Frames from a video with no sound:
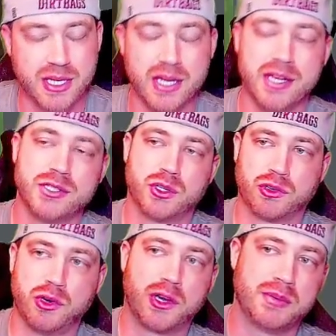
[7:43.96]
So
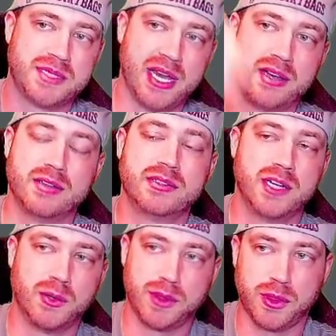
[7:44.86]
Crowe comes down, you
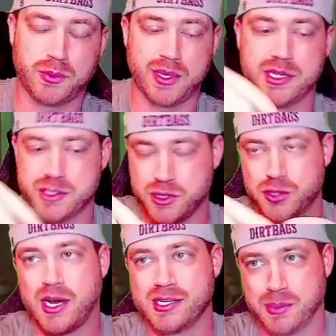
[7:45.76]
know, within three inches,
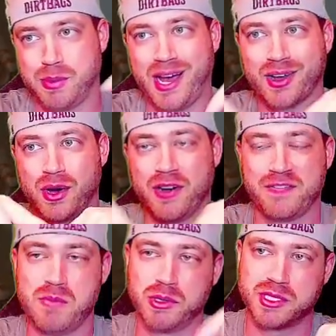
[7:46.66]
tries to block off
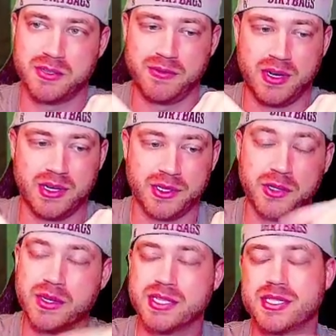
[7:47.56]
most of uh, the
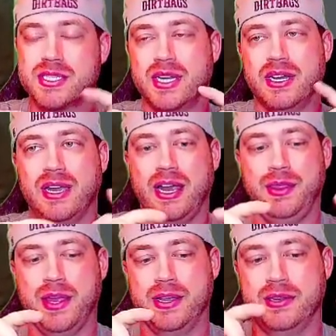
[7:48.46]
units, and
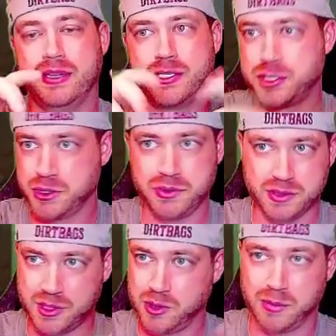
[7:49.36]
then they shoot and
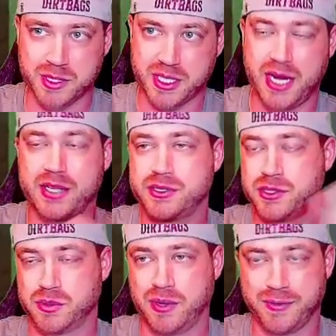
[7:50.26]
kill a bunch of characters
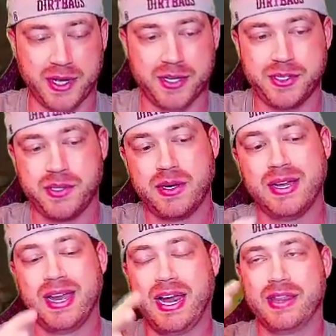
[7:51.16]
or whatever you got to do.
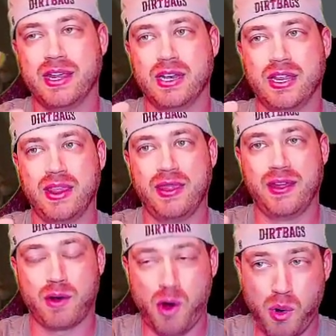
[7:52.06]
And then
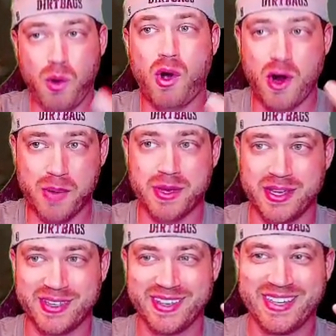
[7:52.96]
their whole
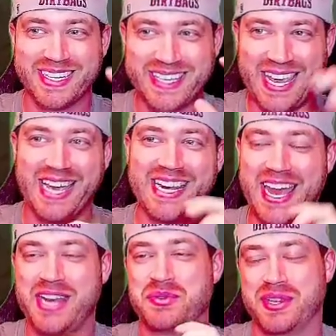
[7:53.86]
army can't
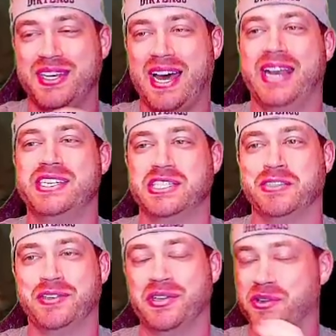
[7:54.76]
end within nine inches of
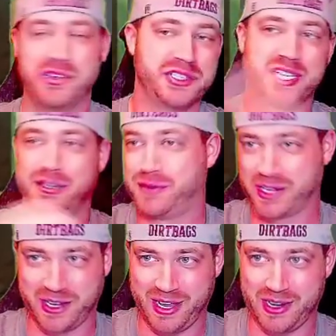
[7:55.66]
you, or you just get the fuck
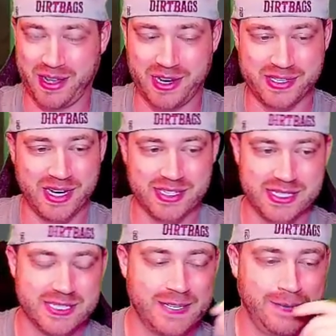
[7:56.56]
out, out, out of dodge.
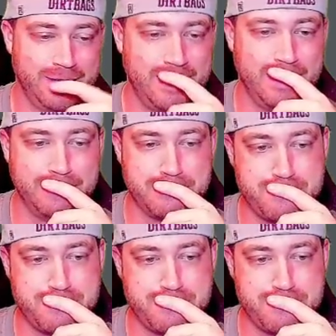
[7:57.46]
Now,